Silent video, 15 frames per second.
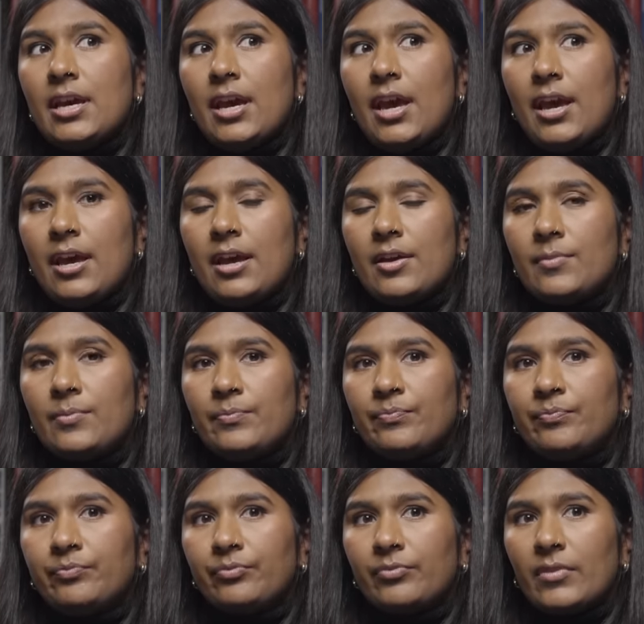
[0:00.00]
um,
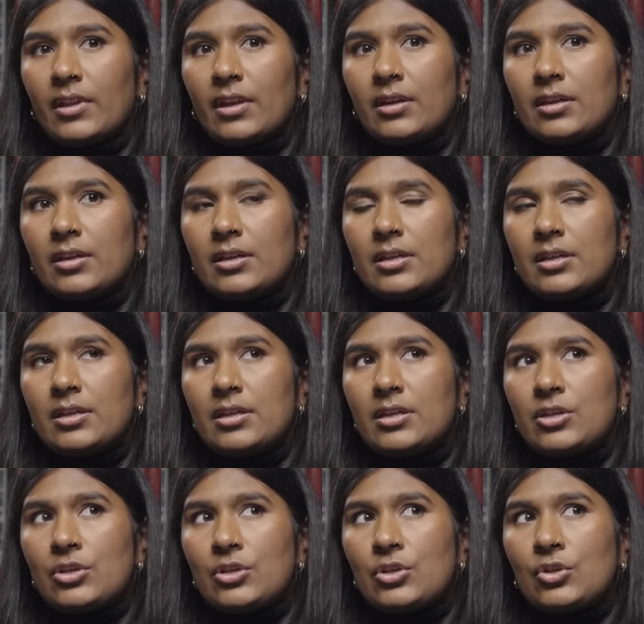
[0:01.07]

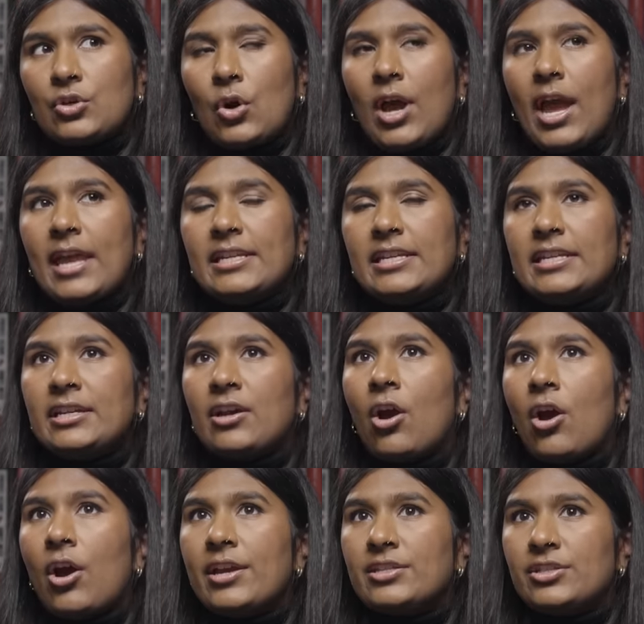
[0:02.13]
got any
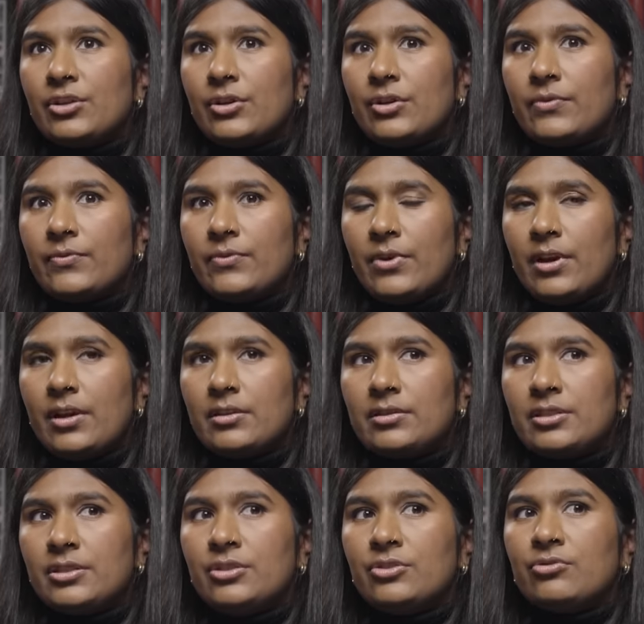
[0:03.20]
kind of
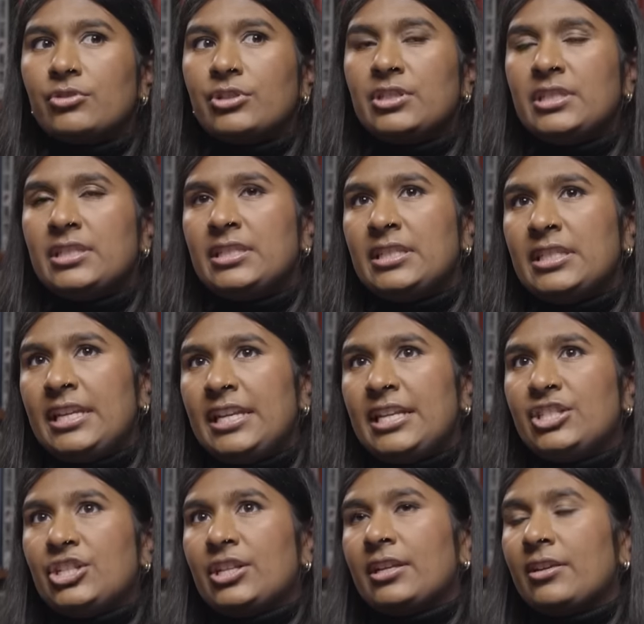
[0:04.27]

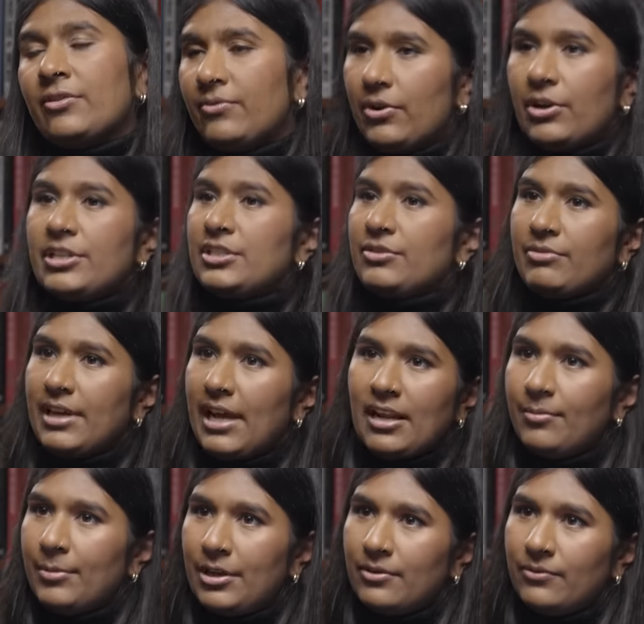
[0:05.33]
strategic advisory
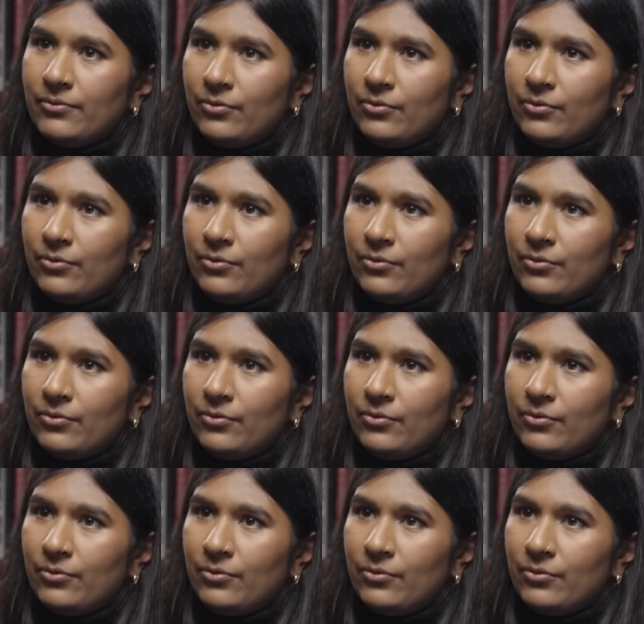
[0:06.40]
element